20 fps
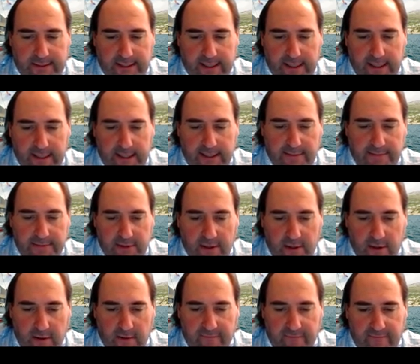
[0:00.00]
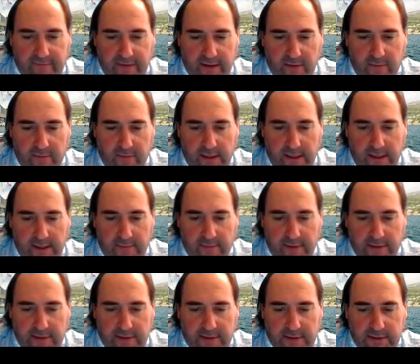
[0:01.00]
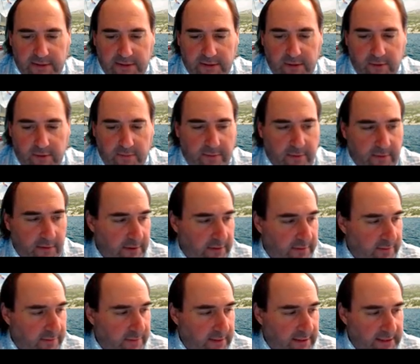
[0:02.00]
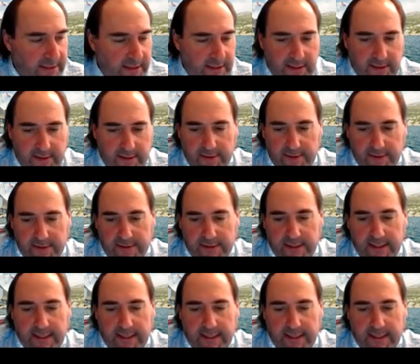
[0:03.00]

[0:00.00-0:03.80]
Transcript: times our V1, which is 2.3 liters,